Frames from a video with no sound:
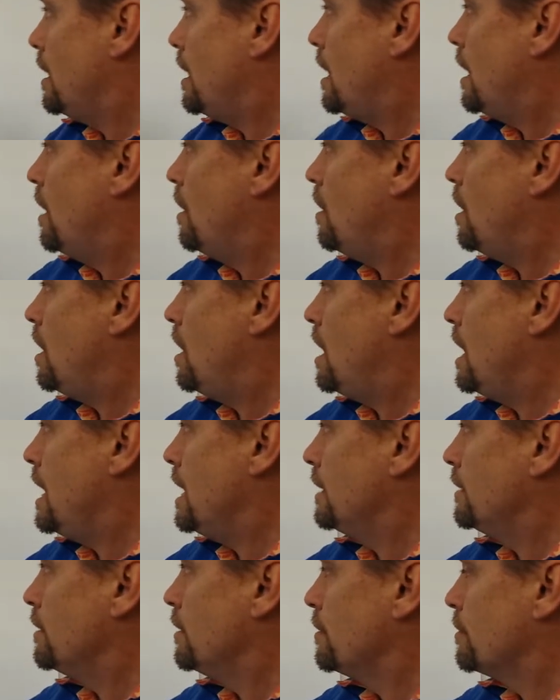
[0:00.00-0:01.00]
Our
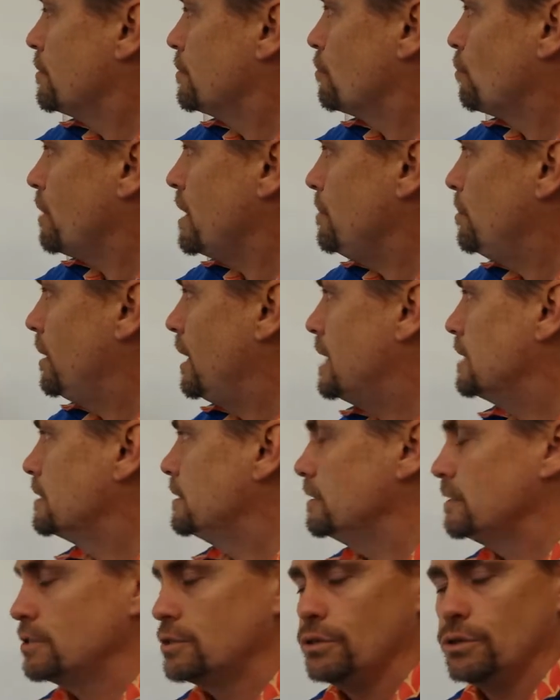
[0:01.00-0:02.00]
iron 3+
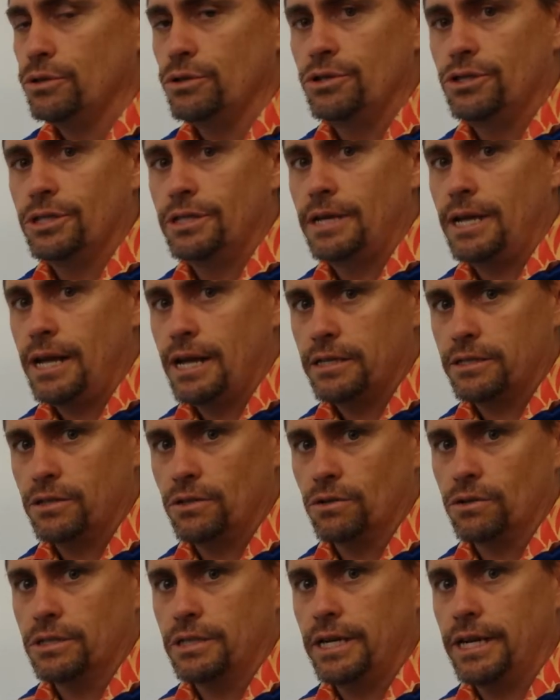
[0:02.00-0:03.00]
in solution has an
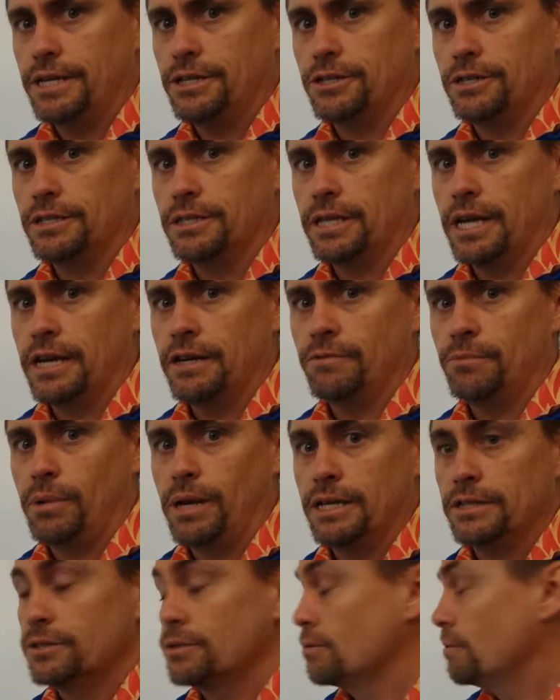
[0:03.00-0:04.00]
oxidation state of
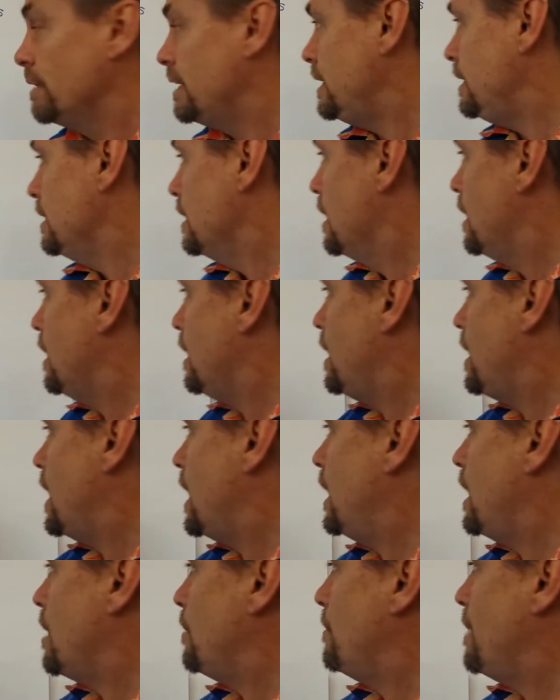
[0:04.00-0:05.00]
+3,
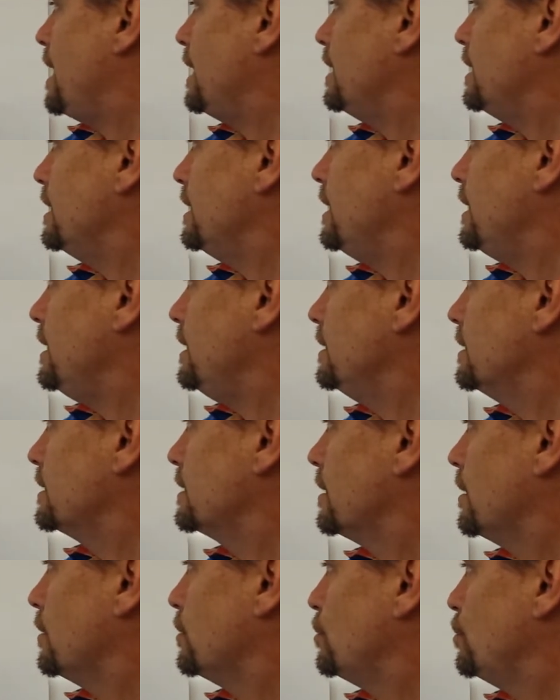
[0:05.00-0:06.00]
and our
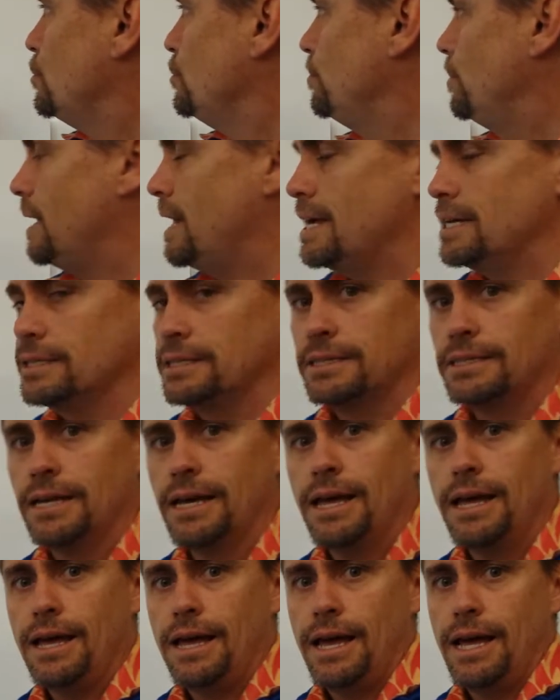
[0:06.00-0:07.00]
manganese 2+
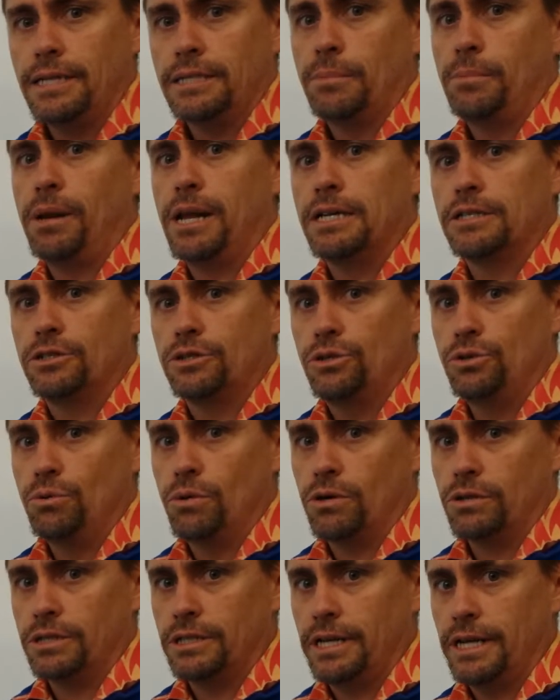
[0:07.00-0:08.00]
has a +2
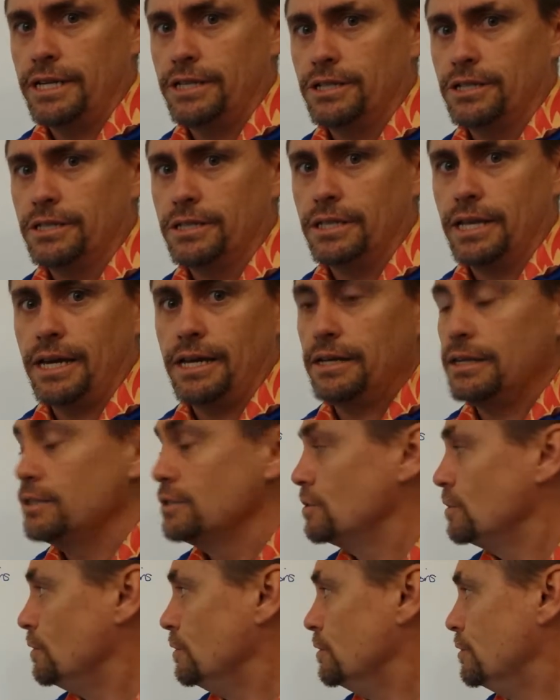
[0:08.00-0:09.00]
oxidation state in
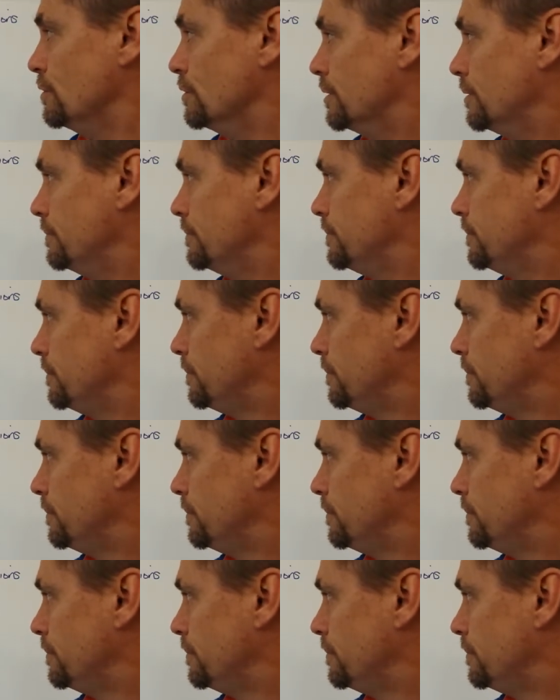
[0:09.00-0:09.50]
solution.